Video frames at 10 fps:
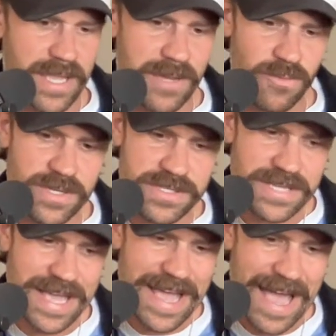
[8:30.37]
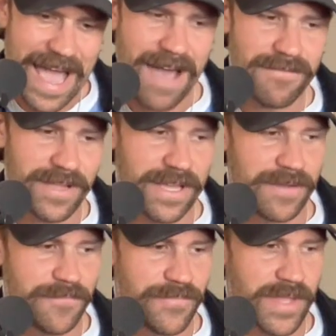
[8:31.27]
it was
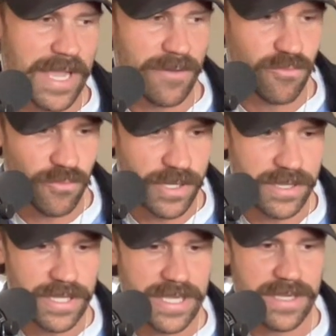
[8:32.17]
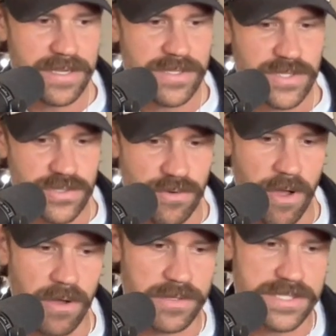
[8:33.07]
having a really
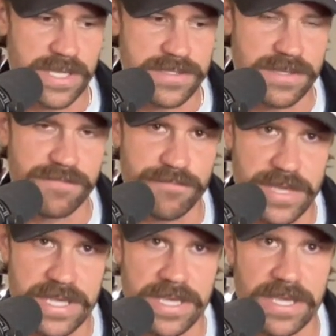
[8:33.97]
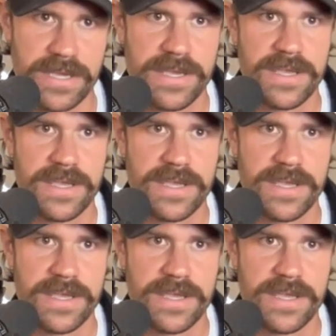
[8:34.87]
strong sense of meaning